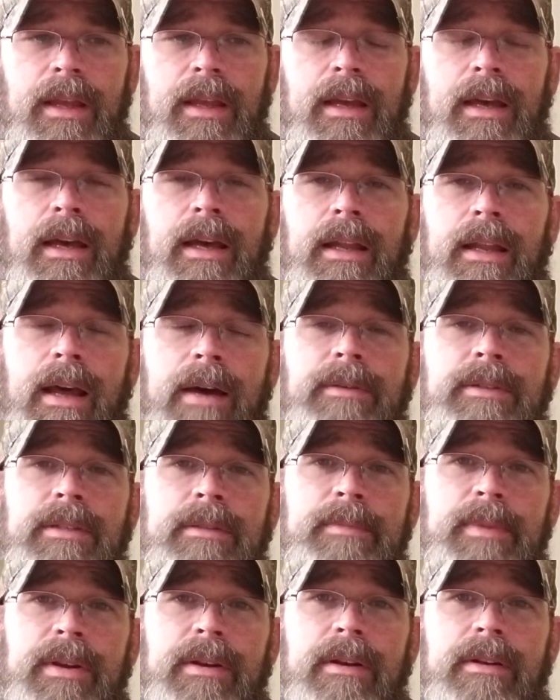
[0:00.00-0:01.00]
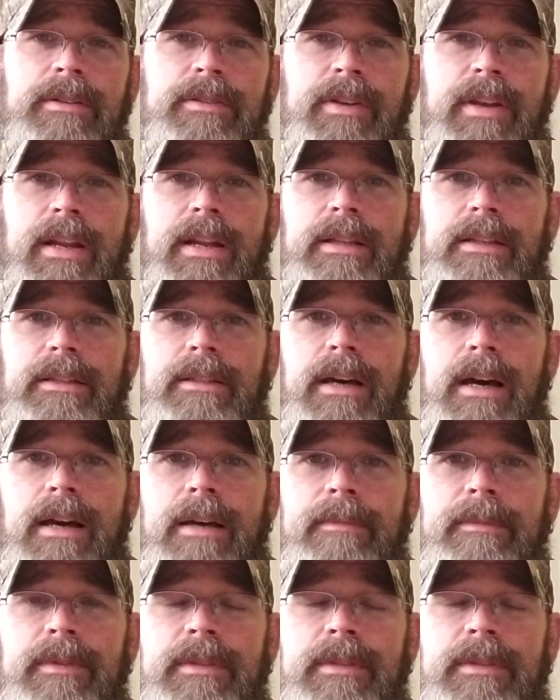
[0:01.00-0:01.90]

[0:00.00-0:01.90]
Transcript: and that was the beer I was drinking at the time.